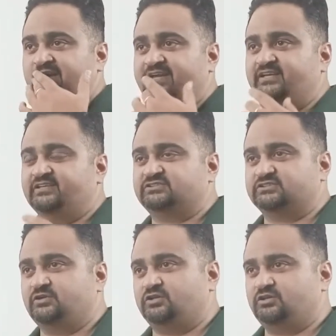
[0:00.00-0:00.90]

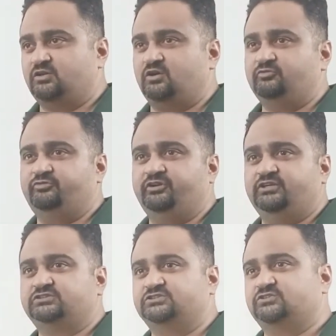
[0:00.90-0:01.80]
It's got the long
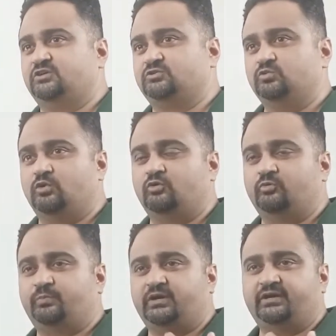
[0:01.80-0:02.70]
finish. It's not too
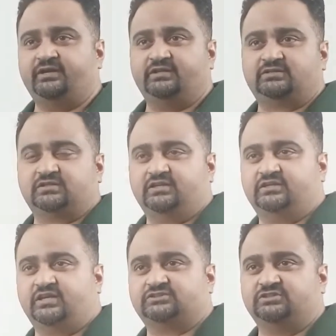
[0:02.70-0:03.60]
overpowering.
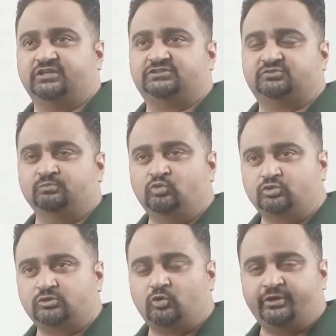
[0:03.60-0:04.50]
It's
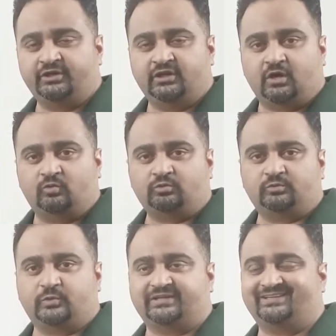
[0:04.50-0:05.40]
smooth going down.
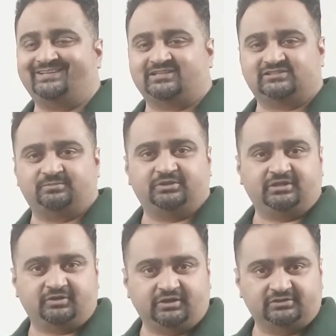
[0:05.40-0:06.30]
I think that's something
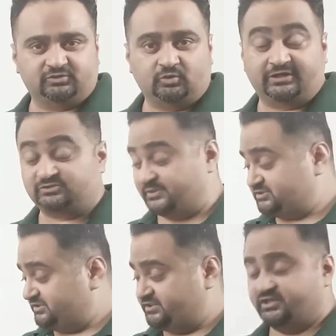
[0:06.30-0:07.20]
that you guys look,
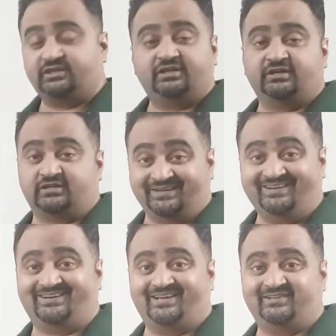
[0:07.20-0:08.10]
especially drinking it
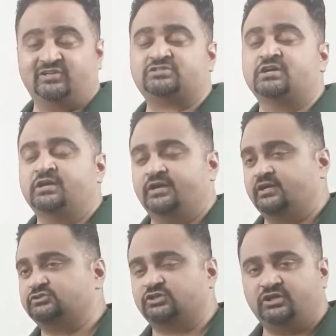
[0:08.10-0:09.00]
neat like this.
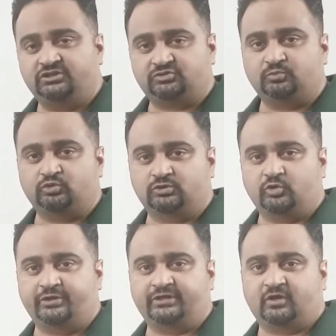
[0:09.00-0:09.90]
It's really smooth
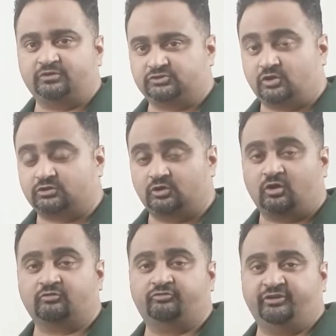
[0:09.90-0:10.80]
going down. It's got the
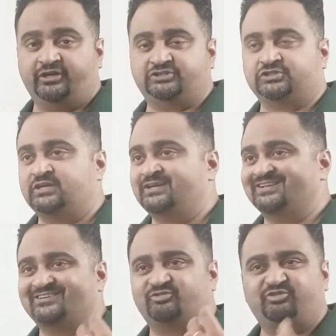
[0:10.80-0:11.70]
long finish.
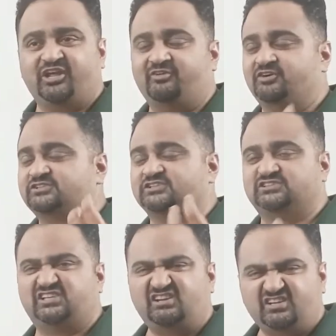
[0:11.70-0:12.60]
The flavors are
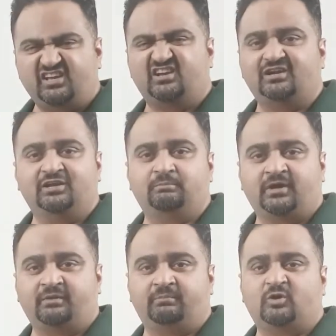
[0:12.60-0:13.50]
still tingling in
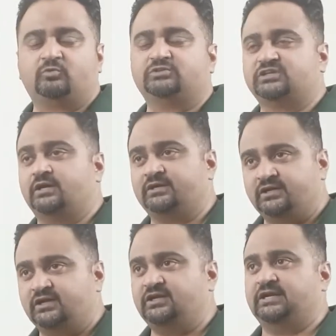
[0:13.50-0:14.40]
my mouth, which I
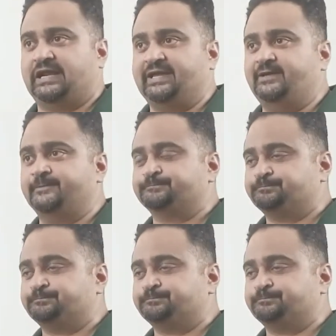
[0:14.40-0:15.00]
really like.